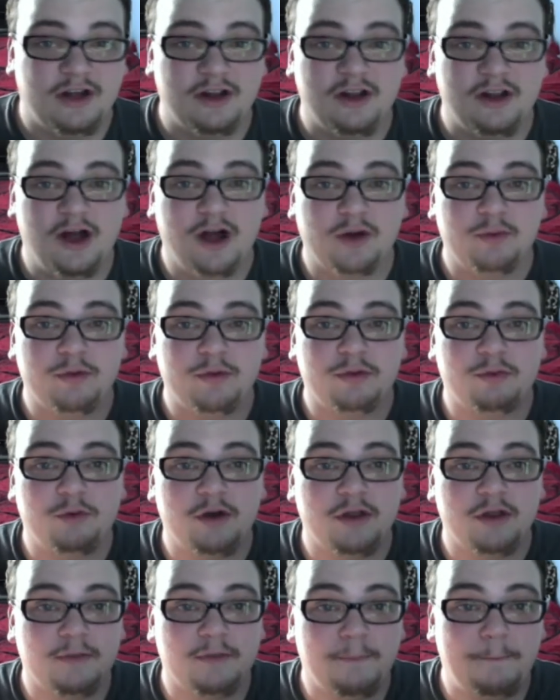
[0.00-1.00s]
along with
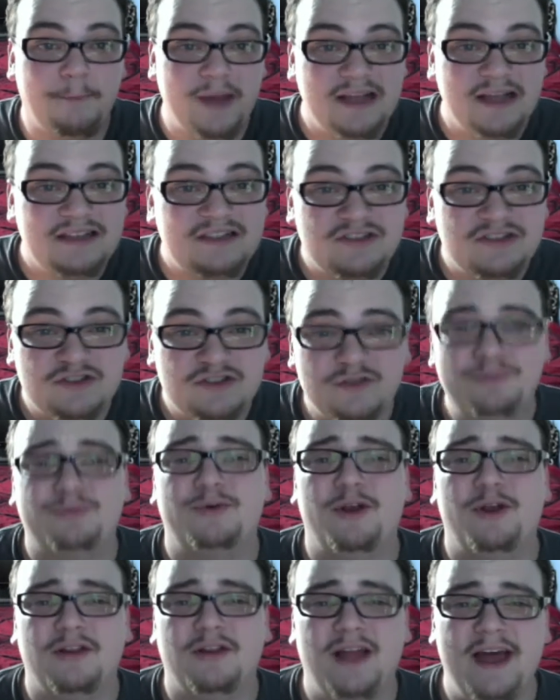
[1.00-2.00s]
one of the best super
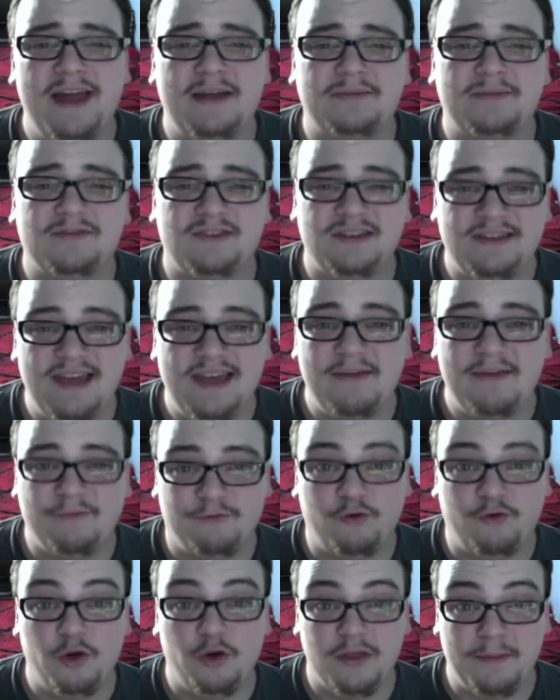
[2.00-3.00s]
rare lineups to date
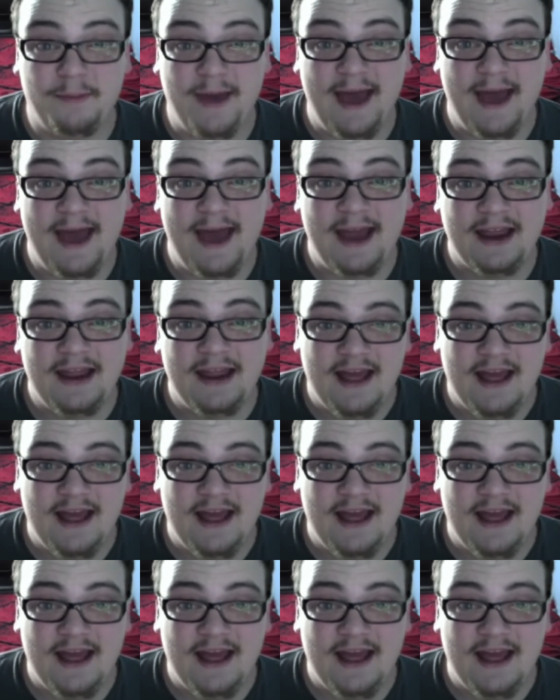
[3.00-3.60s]
for the pack,